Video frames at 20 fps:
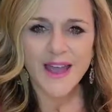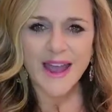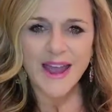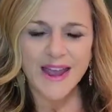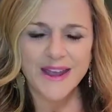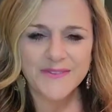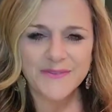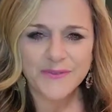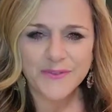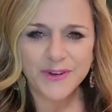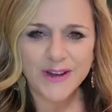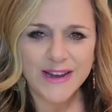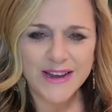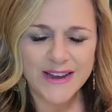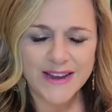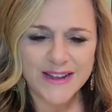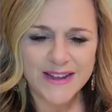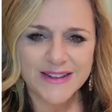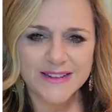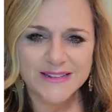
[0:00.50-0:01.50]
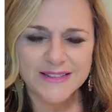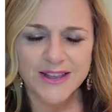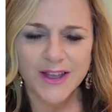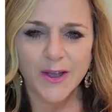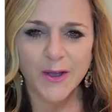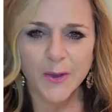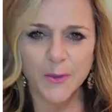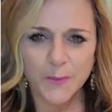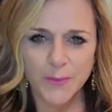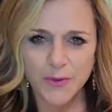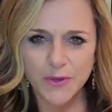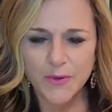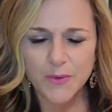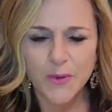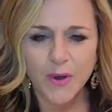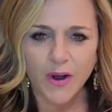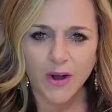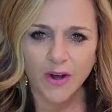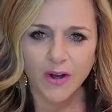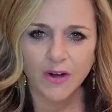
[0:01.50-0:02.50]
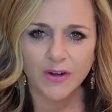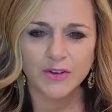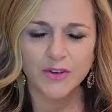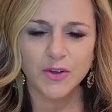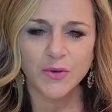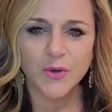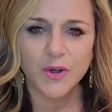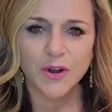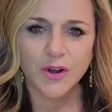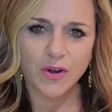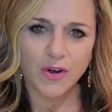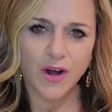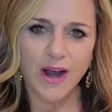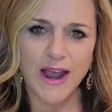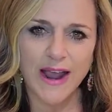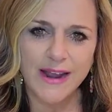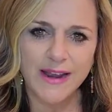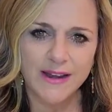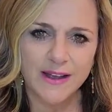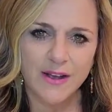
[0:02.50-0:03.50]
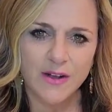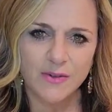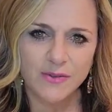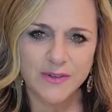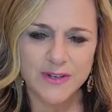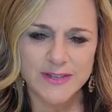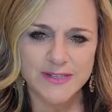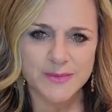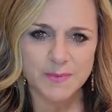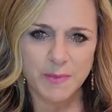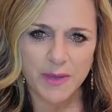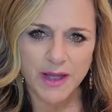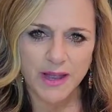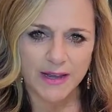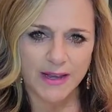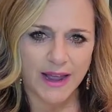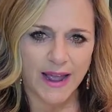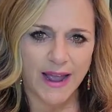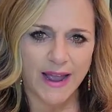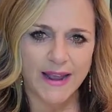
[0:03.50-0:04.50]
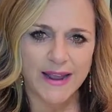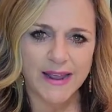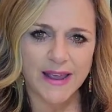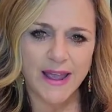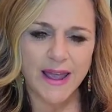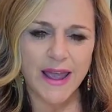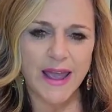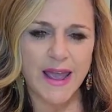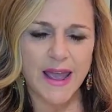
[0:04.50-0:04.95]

Hey friends, I hope you are doing great on this Monday.